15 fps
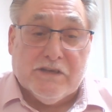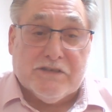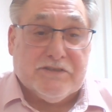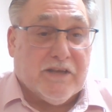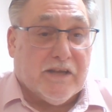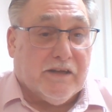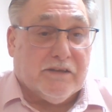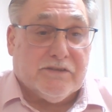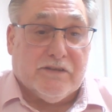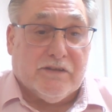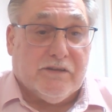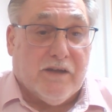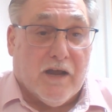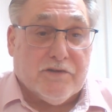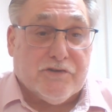settings
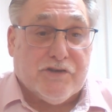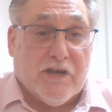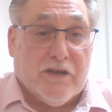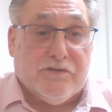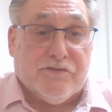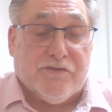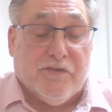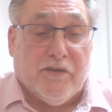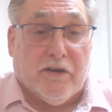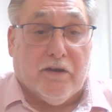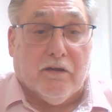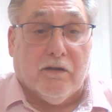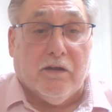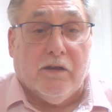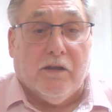did not change
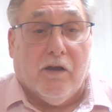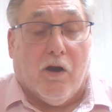there.